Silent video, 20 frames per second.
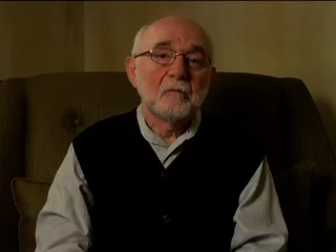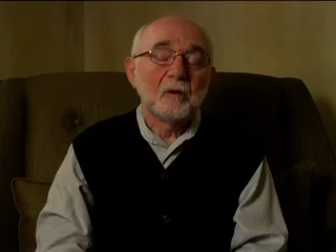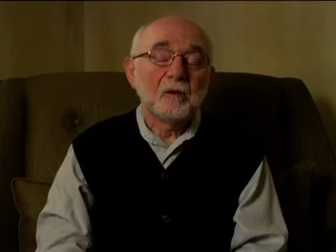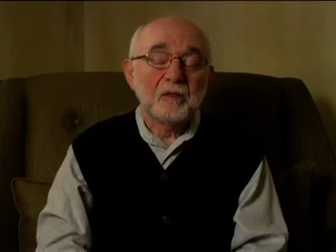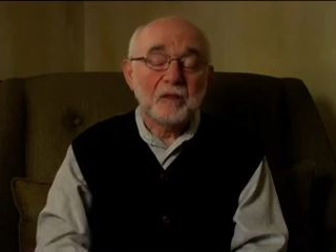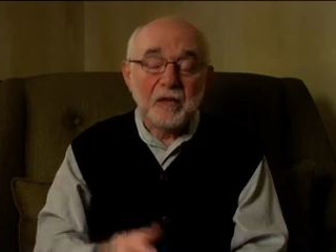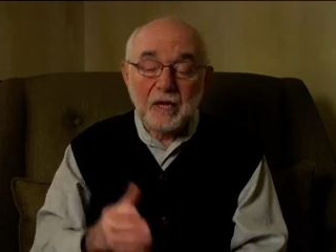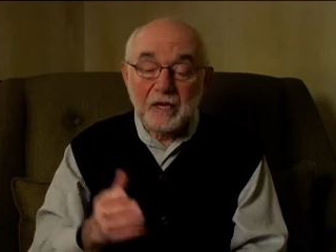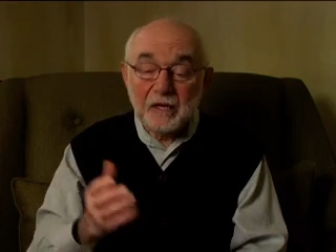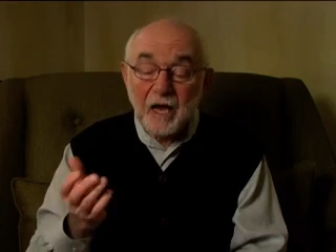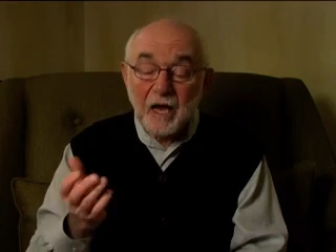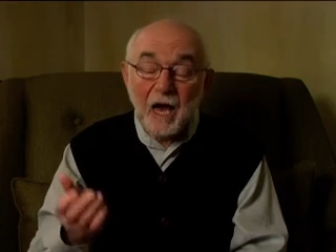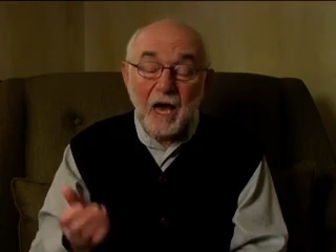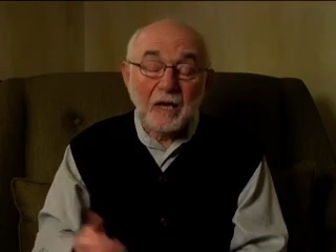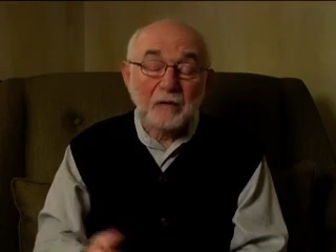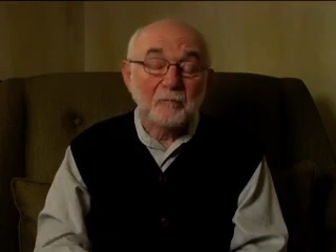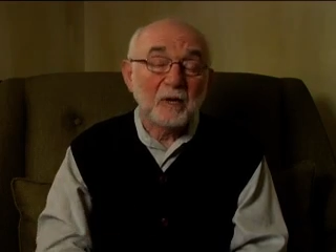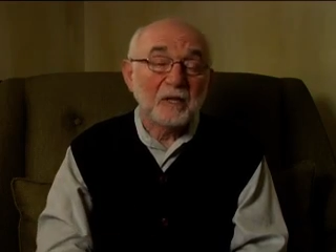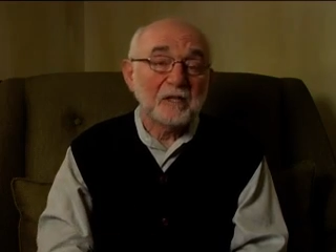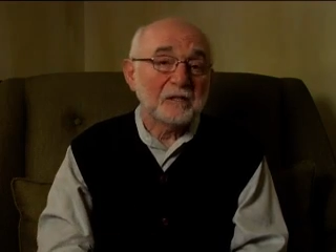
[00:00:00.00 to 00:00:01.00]
Well, thank
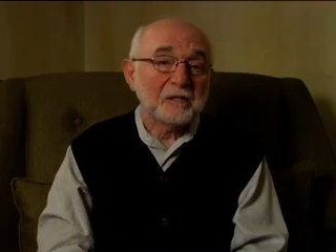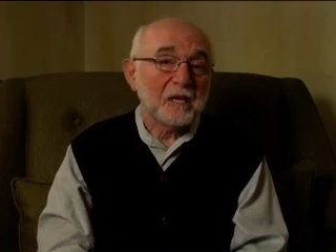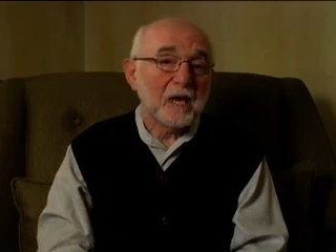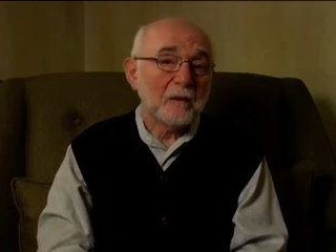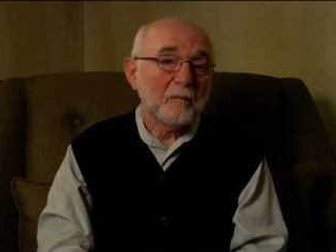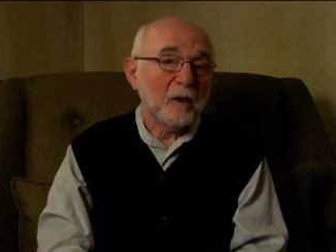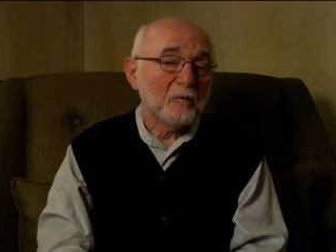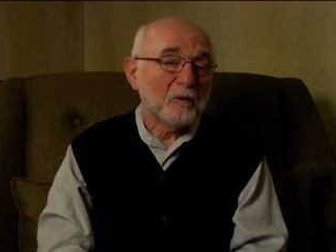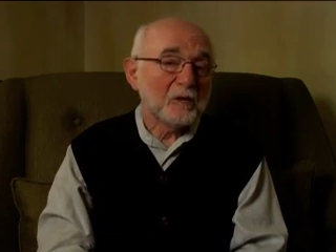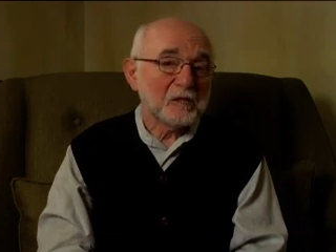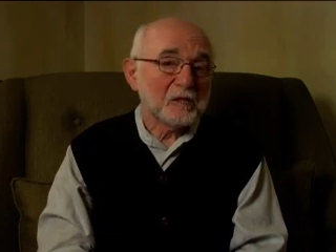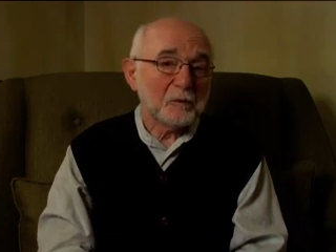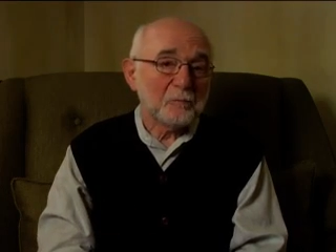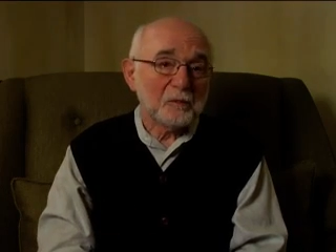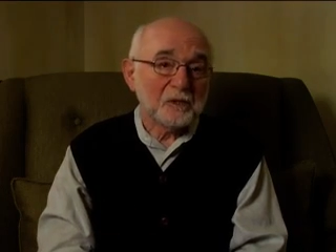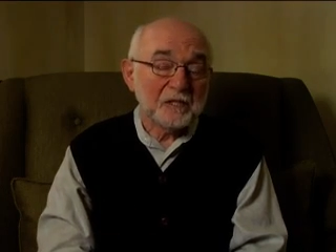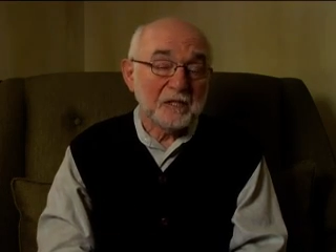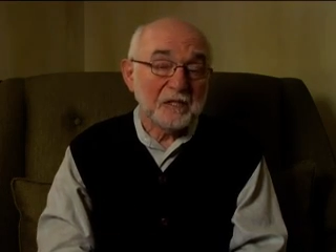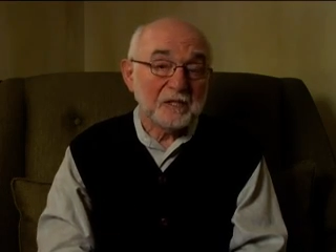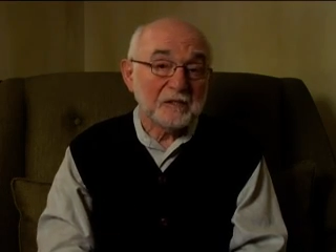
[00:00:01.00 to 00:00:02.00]
God, by the time I reached the
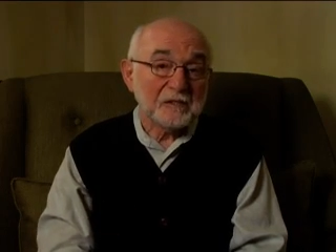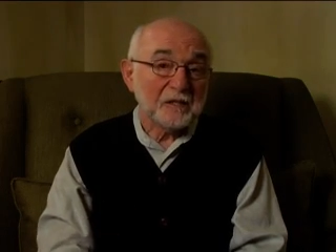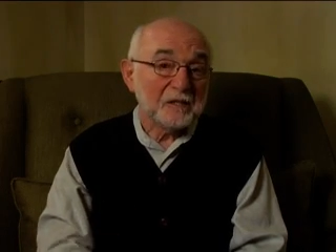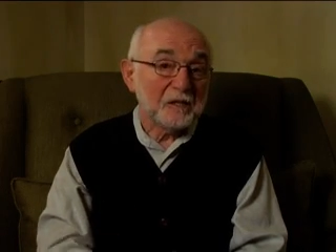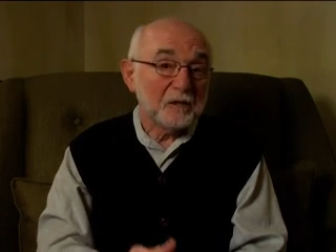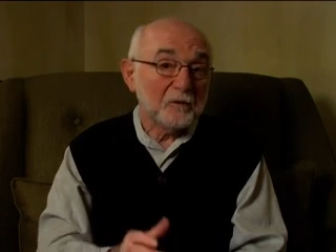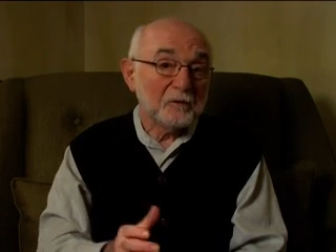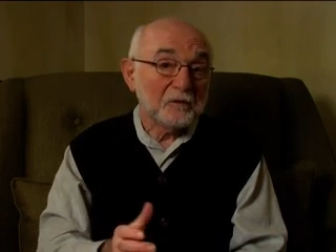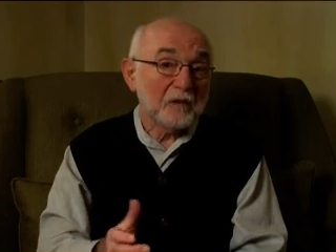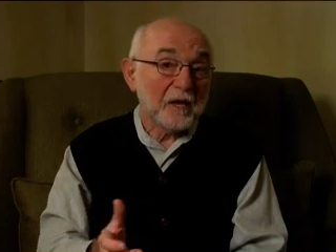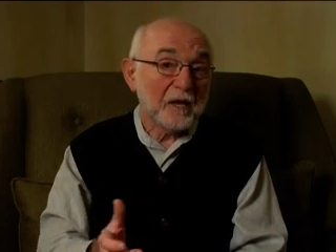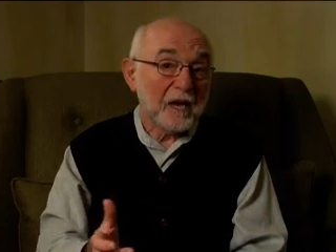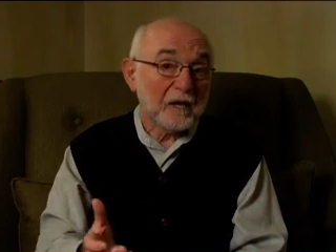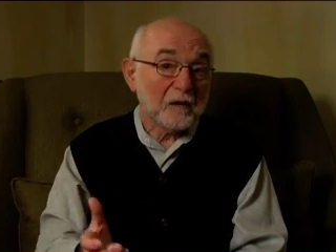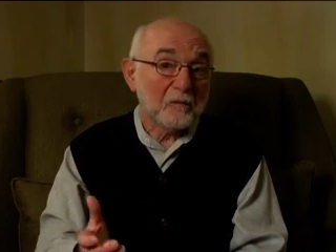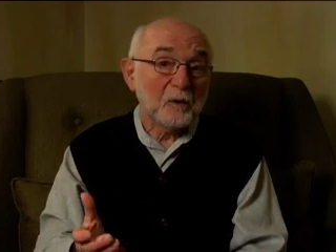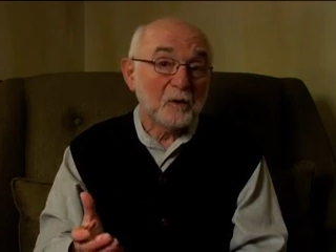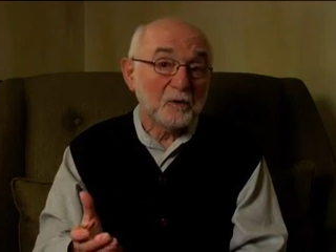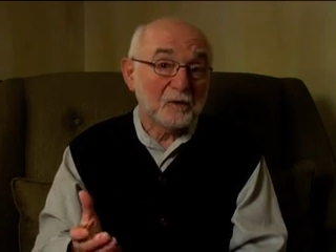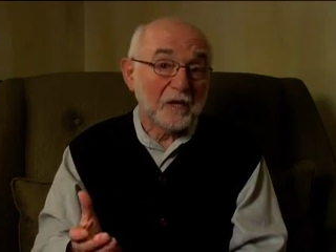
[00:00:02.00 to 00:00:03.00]
police, they knew they
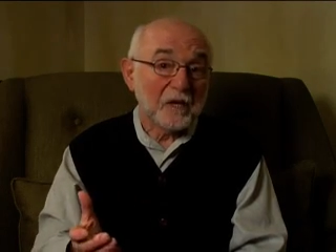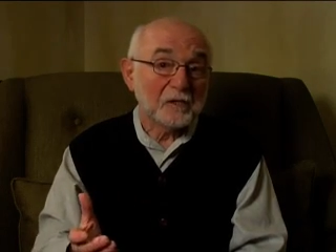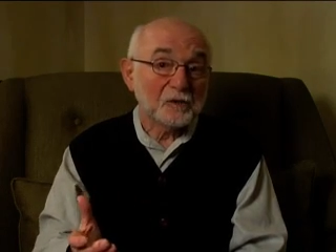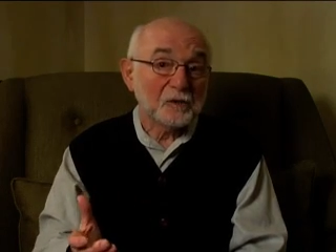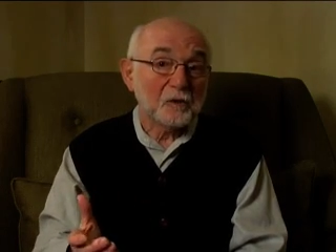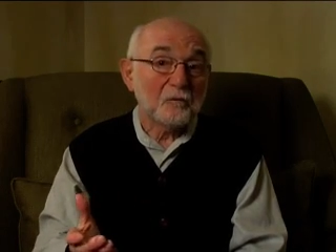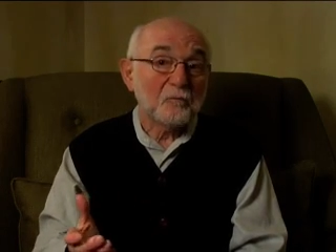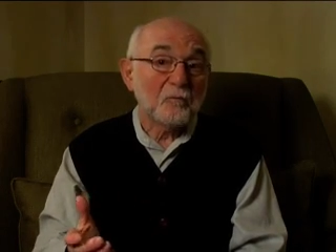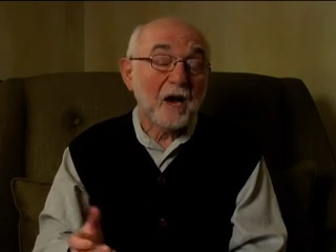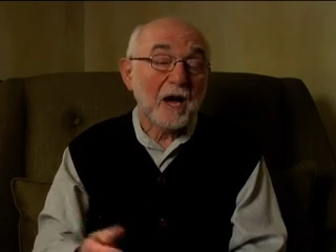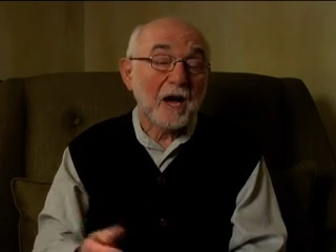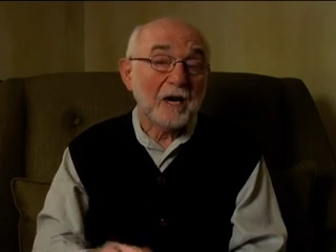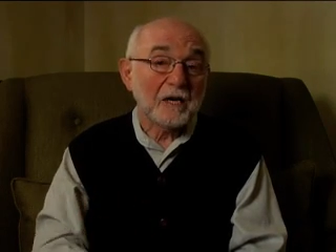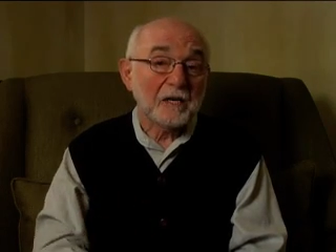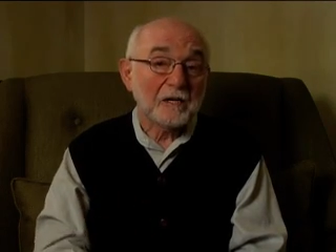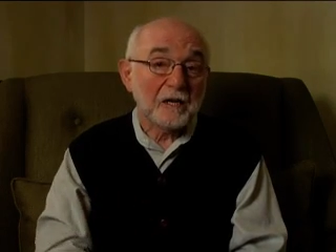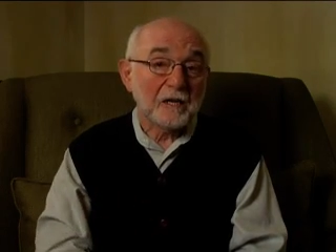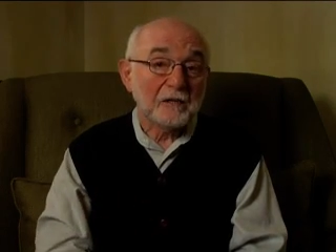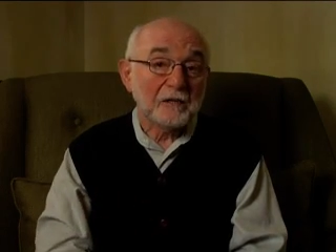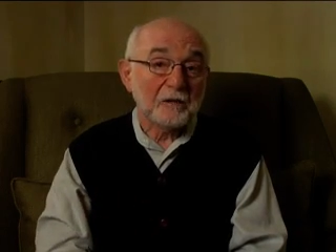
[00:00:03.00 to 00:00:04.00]
had a potential
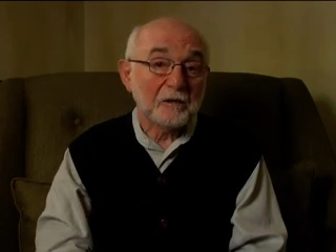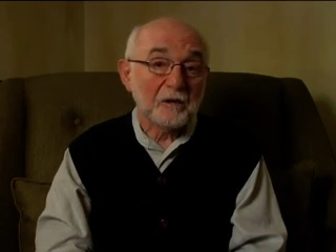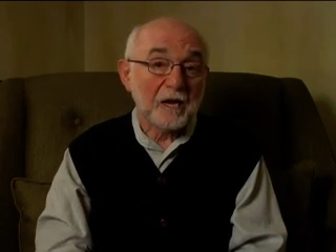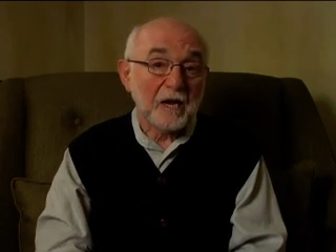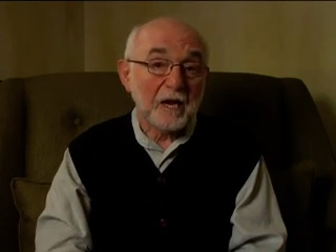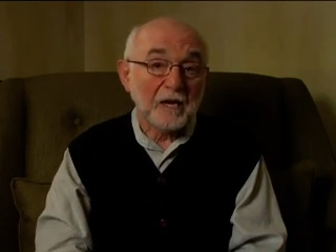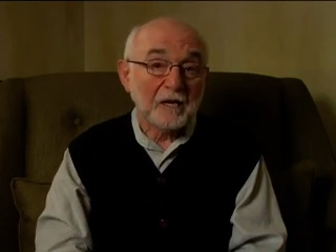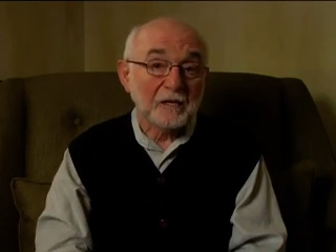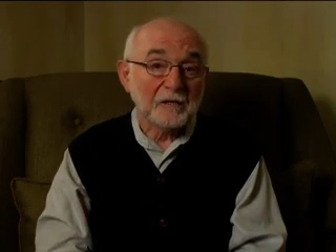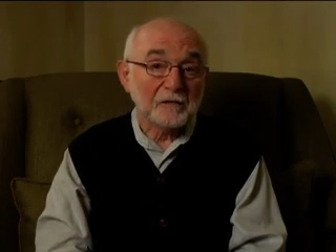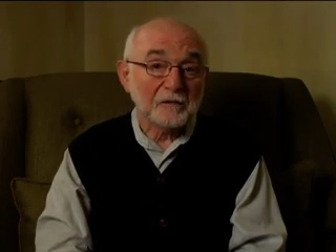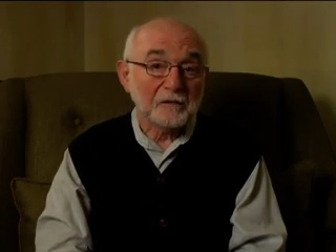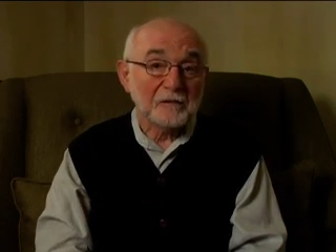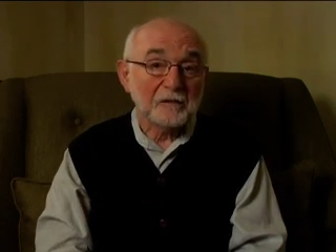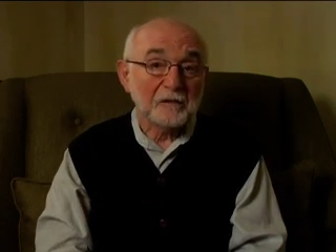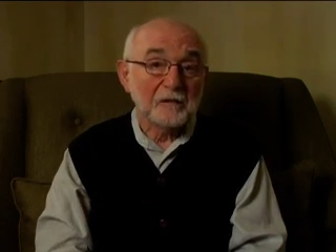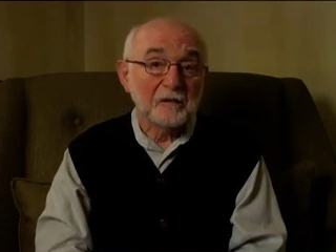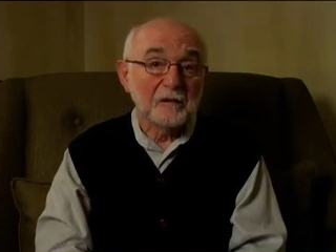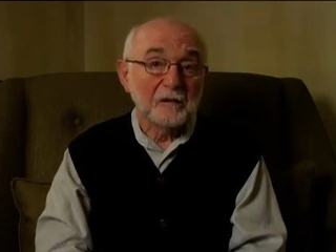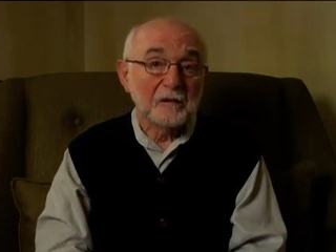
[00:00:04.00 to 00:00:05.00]
riot on their hands.